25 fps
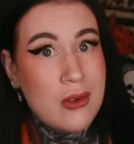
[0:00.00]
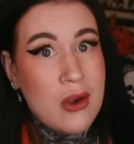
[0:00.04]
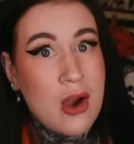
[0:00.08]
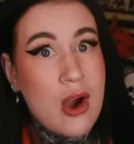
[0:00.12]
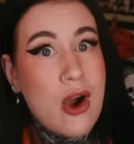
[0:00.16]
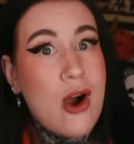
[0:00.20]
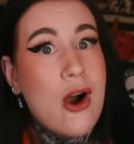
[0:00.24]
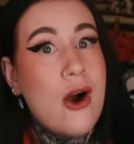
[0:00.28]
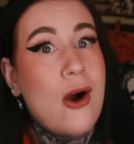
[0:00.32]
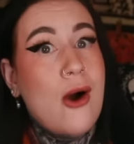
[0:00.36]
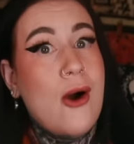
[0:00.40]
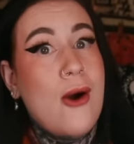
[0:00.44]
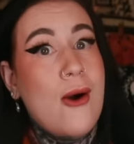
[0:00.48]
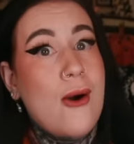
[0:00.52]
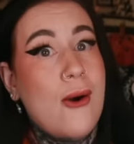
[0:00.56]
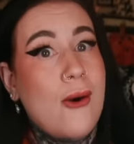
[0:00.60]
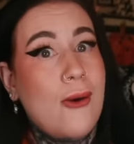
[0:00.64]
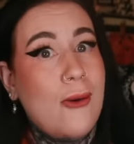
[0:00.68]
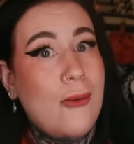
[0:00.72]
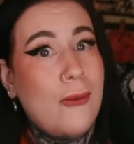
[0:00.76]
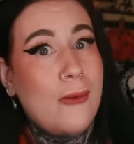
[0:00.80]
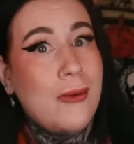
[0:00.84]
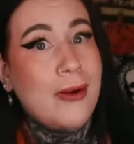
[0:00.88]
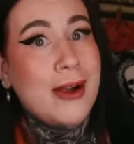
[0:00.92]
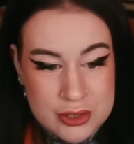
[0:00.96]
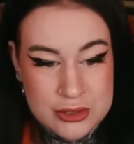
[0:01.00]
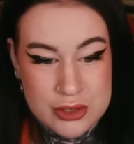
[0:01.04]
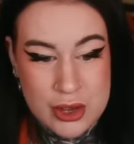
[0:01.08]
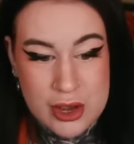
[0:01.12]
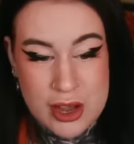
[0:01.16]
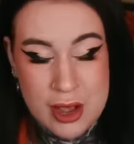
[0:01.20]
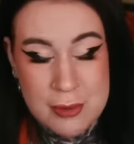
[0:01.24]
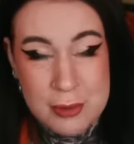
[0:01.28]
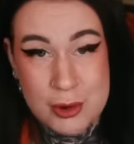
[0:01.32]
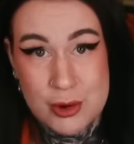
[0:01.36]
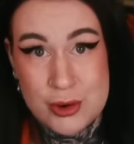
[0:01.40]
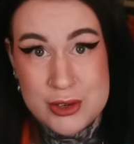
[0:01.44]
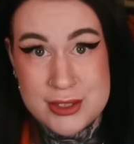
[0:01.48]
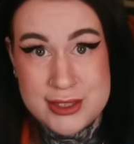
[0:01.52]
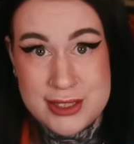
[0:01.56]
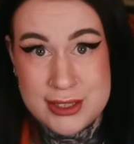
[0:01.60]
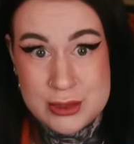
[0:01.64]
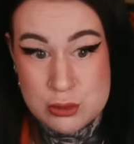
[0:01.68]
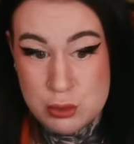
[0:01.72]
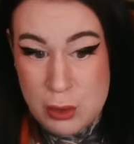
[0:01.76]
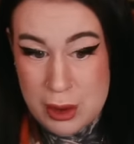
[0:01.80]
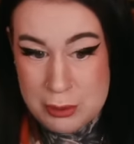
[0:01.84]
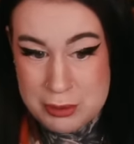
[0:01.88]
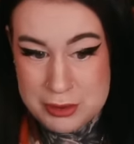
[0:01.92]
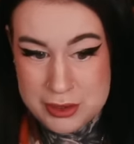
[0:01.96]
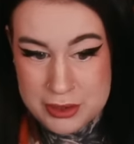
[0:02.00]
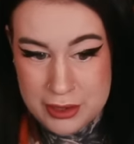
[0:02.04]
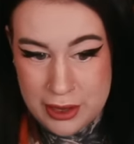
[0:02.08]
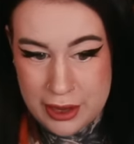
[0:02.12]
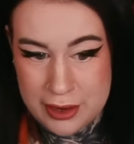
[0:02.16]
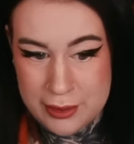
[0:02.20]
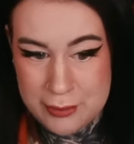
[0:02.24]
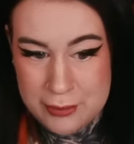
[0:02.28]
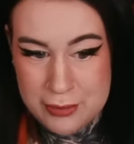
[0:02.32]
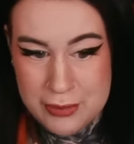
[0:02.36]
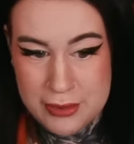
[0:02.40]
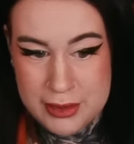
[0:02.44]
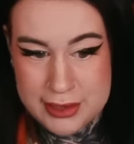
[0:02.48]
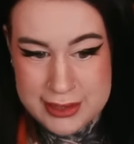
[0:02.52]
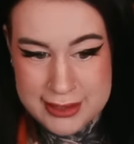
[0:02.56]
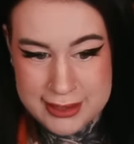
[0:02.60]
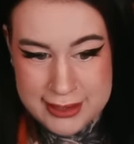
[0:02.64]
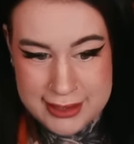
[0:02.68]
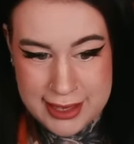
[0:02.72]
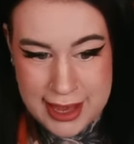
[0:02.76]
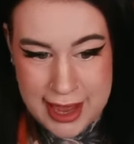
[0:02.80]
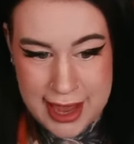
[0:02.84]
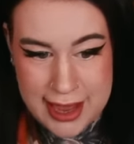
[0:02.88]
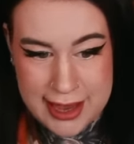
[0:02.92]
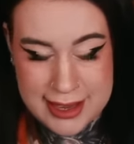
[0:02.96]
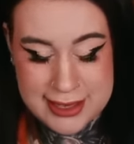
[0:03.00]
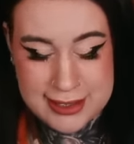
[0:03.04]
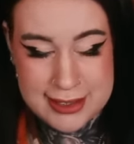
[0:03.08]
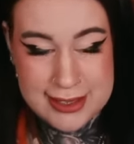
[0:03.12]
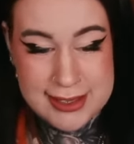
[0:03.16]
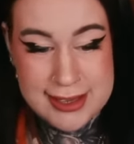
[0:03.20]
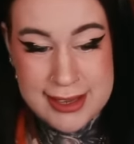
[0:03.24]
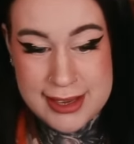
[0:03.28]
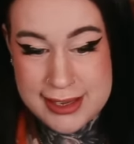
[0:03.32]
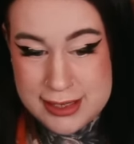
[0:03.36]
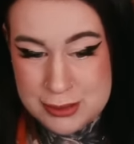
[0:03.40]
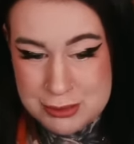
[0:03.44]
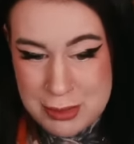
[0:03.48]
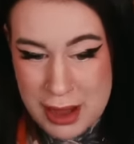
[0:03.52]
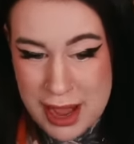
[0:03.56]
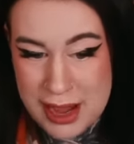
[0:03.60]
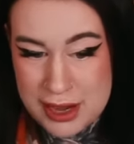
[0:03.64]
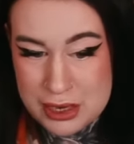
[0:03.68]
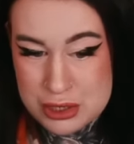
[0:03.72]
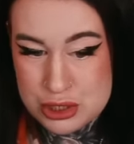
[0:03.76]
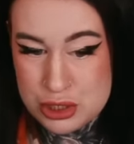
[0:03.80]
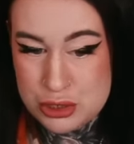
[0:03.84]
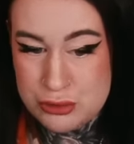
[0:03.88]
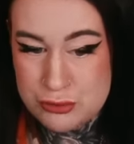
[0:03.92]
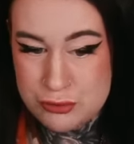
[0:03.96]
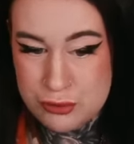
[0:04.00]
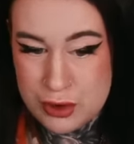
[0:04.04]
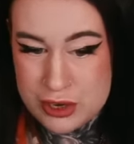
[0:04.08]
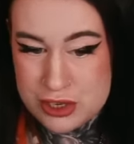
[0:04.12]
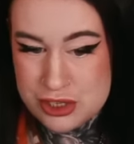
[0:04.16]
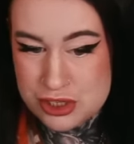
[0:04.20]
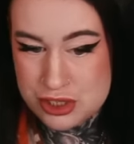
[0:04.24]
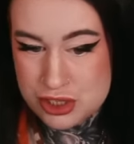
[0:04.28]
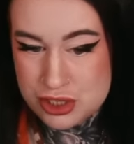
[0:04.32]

so I come across this website that says, years back, two French